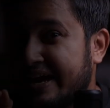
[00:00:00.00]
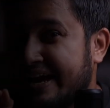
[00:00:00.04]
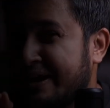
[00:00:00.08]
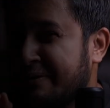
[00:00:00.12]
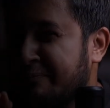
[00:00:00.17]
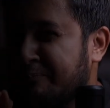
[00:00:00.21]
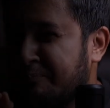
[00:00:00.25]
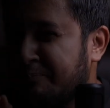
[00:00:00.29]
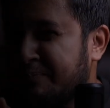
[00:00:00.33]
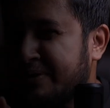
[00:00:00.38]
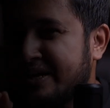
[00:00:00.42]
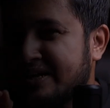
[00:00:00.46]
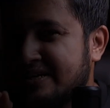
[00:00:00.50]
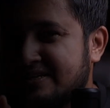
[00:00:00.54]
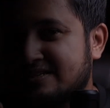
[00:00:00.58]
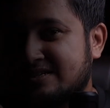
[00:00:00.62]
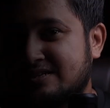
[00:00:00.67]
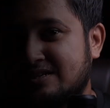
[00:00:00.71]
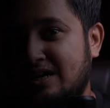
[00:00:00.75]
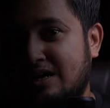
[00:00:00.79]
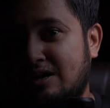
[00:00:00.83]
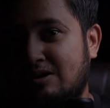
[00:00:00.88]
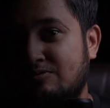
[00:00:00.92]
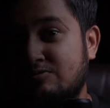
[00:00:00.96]

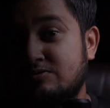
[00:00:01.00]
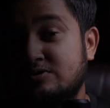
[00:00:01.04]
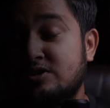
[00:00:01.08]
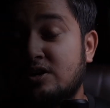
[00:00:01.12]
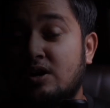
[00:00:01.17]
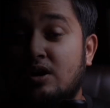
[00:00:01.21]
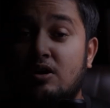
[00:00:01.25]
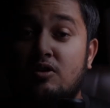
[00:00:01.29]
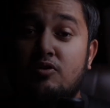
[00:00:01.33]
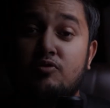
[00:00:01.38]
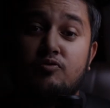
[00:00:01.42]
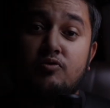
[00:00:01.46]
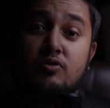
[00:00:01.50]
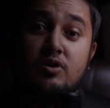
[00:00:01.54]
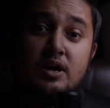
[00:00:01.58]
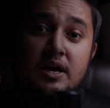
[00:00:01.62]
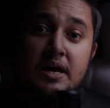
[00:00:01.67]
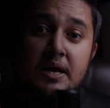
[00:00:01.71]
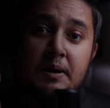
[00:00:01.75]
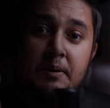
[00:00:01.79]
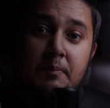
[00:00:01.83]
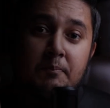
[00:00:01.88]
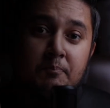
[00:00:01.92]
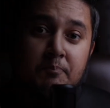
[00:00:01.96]
FPS count of
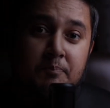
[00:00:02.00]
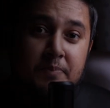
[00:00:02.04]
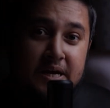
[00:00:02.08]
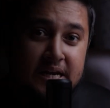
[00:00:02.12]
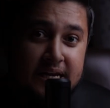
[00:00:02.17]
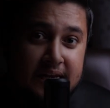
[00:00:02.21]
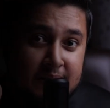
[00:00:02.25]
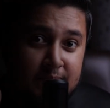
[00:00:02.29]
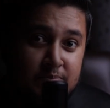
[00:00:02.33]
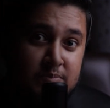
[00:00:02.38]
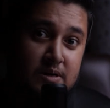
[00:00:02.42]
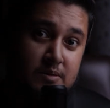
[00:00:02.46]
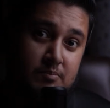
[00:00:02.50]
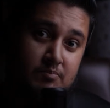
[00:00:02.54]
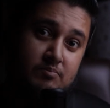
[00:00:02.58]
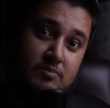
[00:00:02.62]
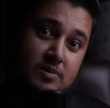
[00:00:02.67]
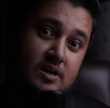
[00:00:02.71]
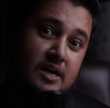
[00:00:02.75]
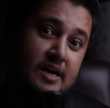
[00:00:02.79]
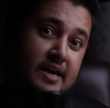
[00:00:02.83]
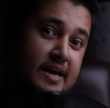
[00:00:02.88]
minimum